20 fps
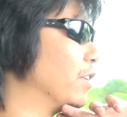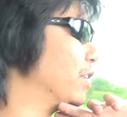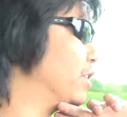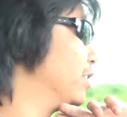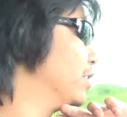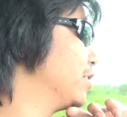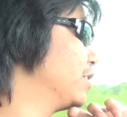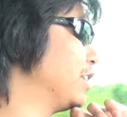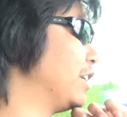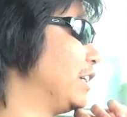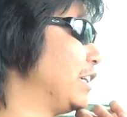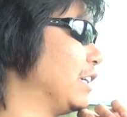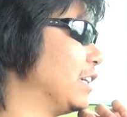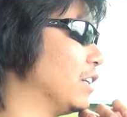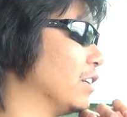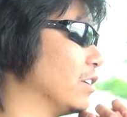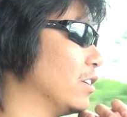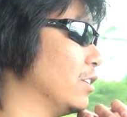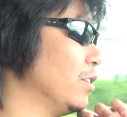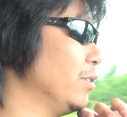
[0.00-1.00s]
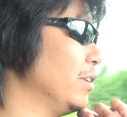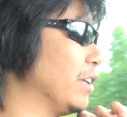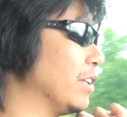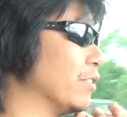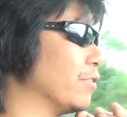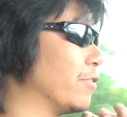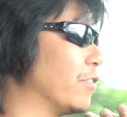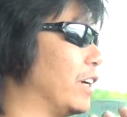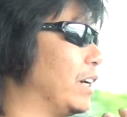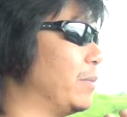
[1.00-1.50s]
the Z, including the
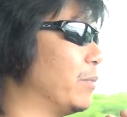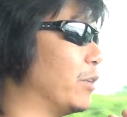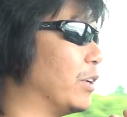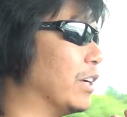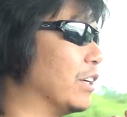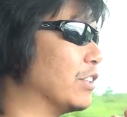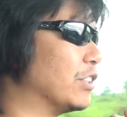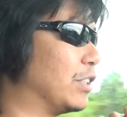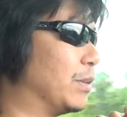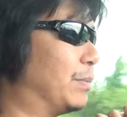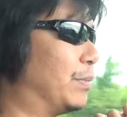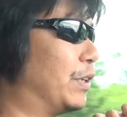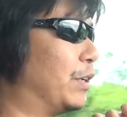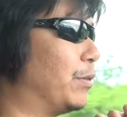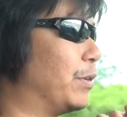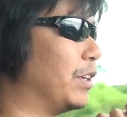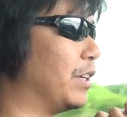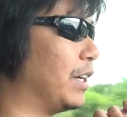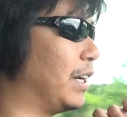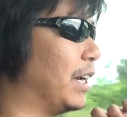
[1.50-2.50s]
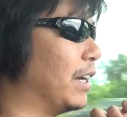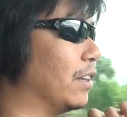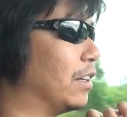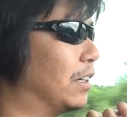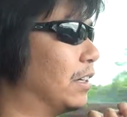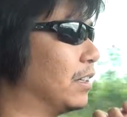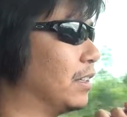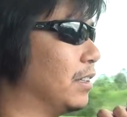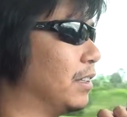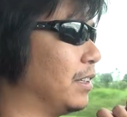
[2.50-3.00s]
frame rails, to put one together.
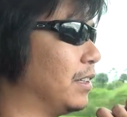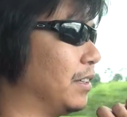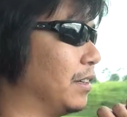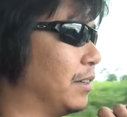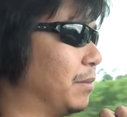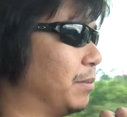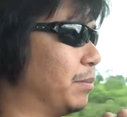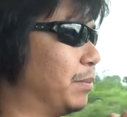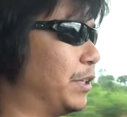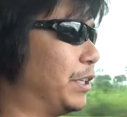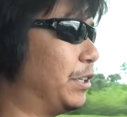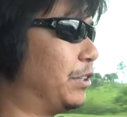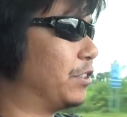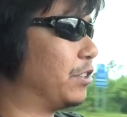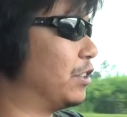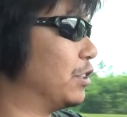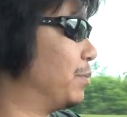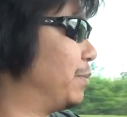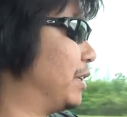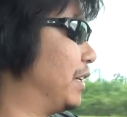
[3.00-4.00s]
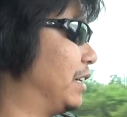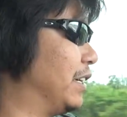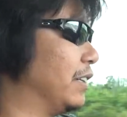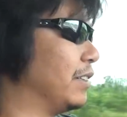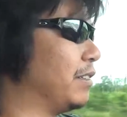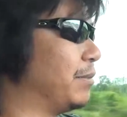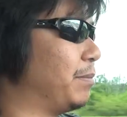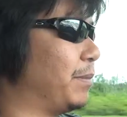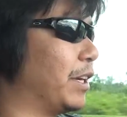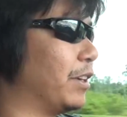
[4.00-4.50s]
But you're still paying
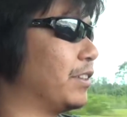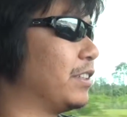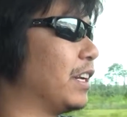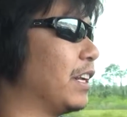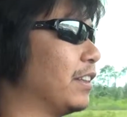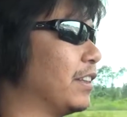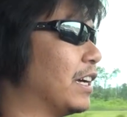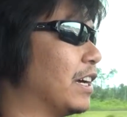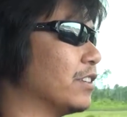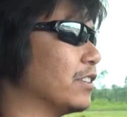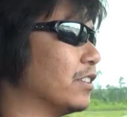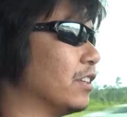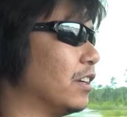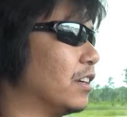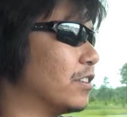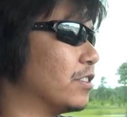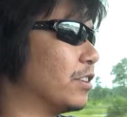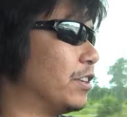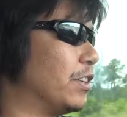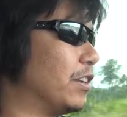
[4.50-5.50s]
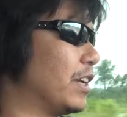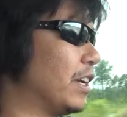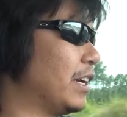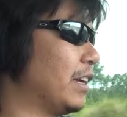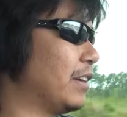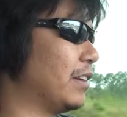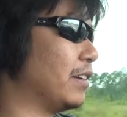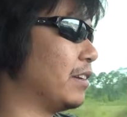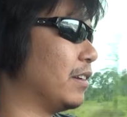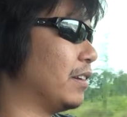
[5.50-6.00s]
about $10,000. So you
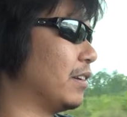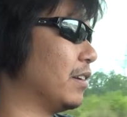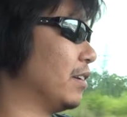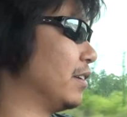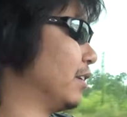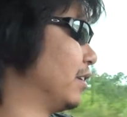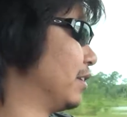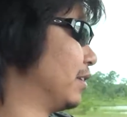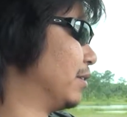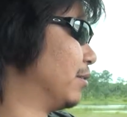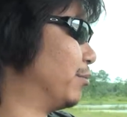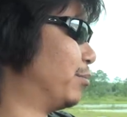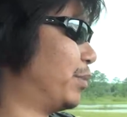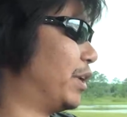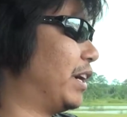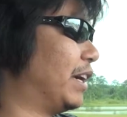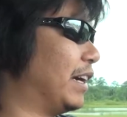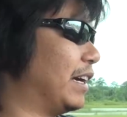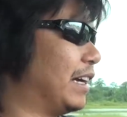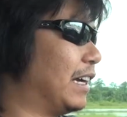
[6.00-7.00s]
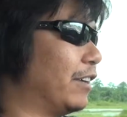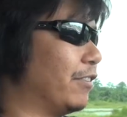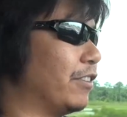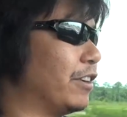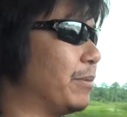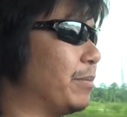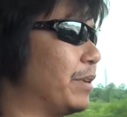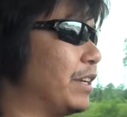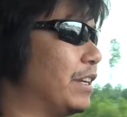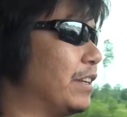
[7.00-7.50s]
can buy
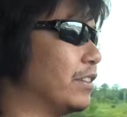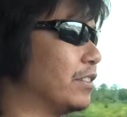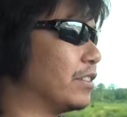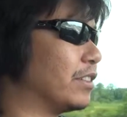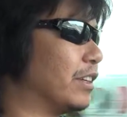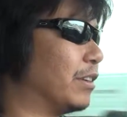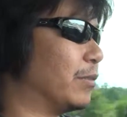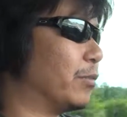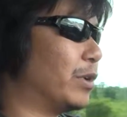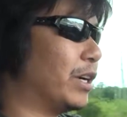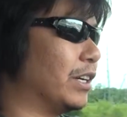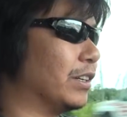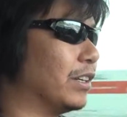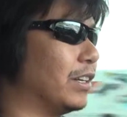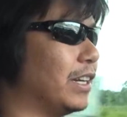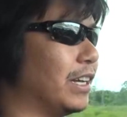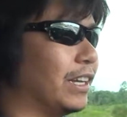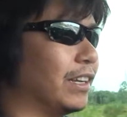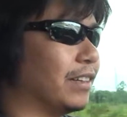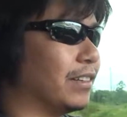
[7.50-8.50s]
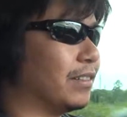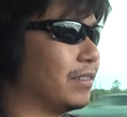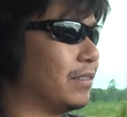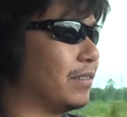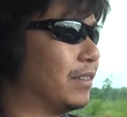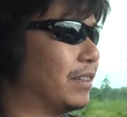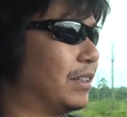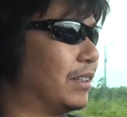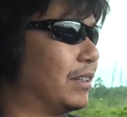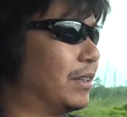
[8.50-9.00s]
every piece and weld it in.
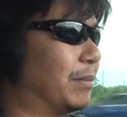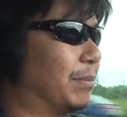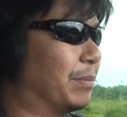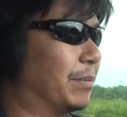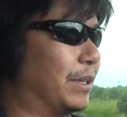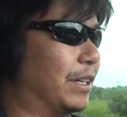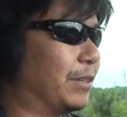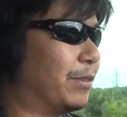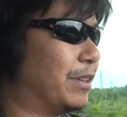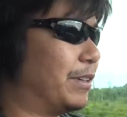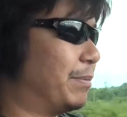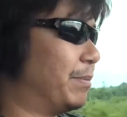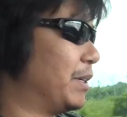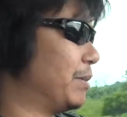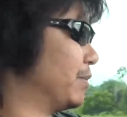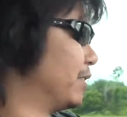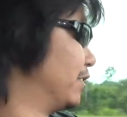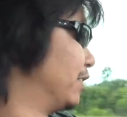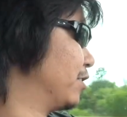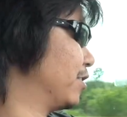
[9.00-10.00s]
But when people are